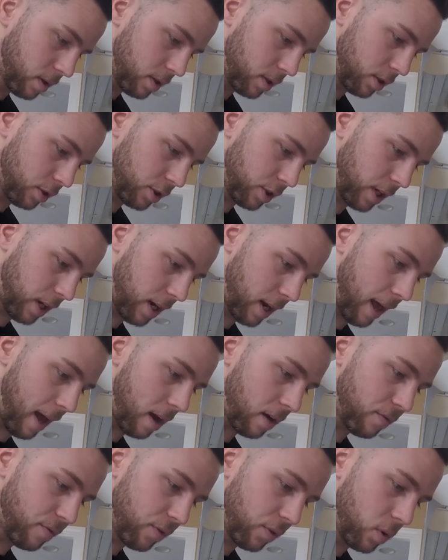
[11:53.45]
You just hit
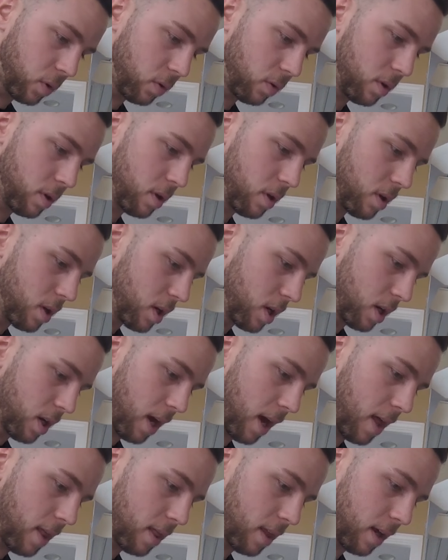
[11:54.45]
add food,
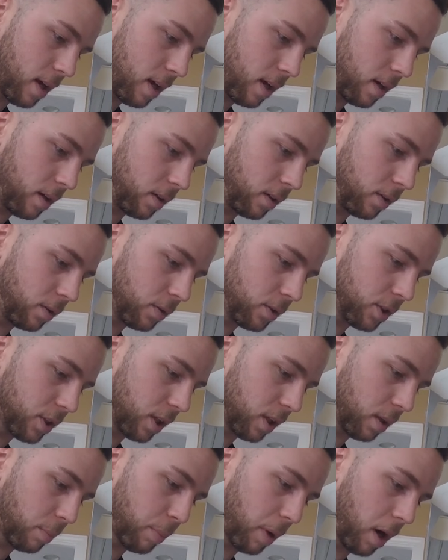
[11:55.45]
and then you just
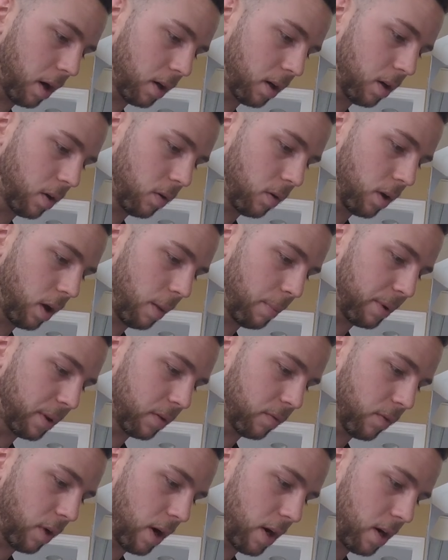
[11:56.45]
hit the barcode up in the
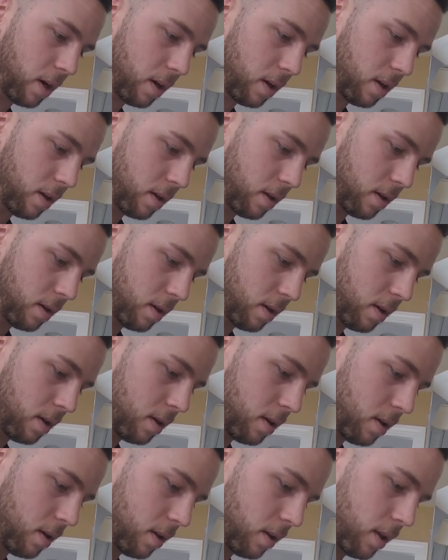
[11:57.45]
right,
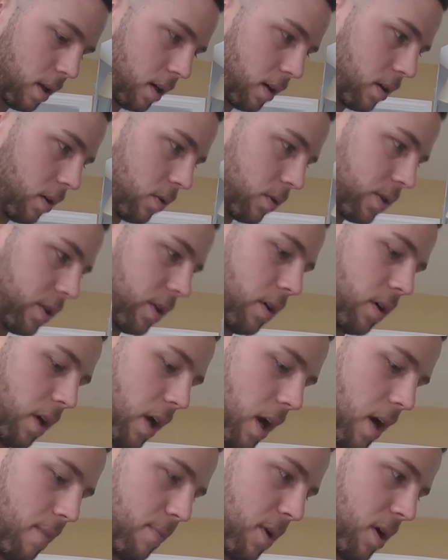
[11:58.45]
then it goes to your
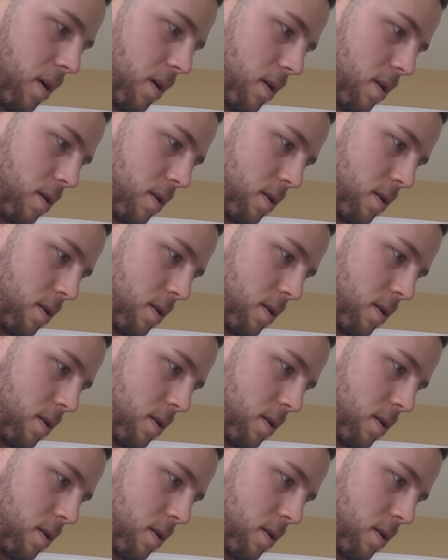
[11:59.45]
camera.